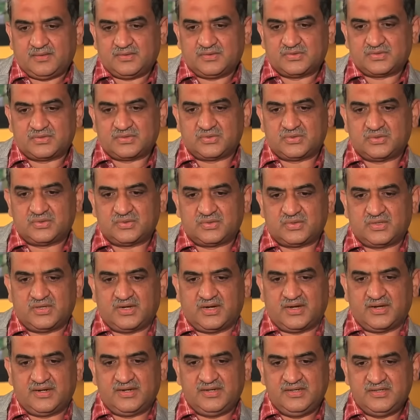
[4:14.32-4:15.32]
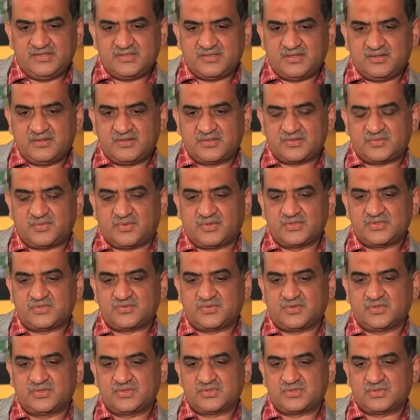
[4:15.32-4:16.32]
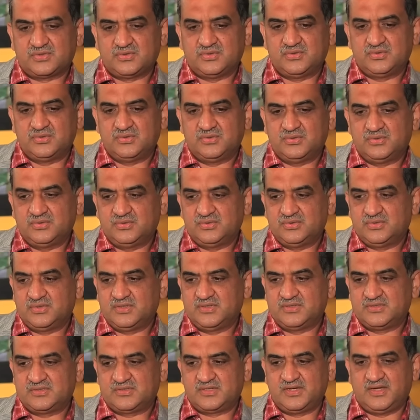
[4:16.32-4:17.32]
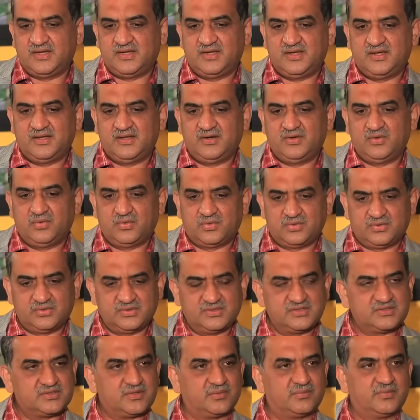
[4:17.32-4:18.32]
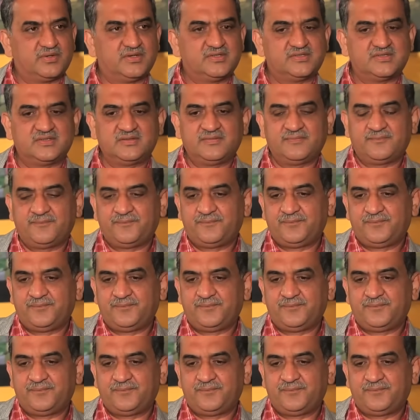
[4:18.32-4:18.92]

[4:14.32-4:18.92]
So our initial response was to say no to this operation.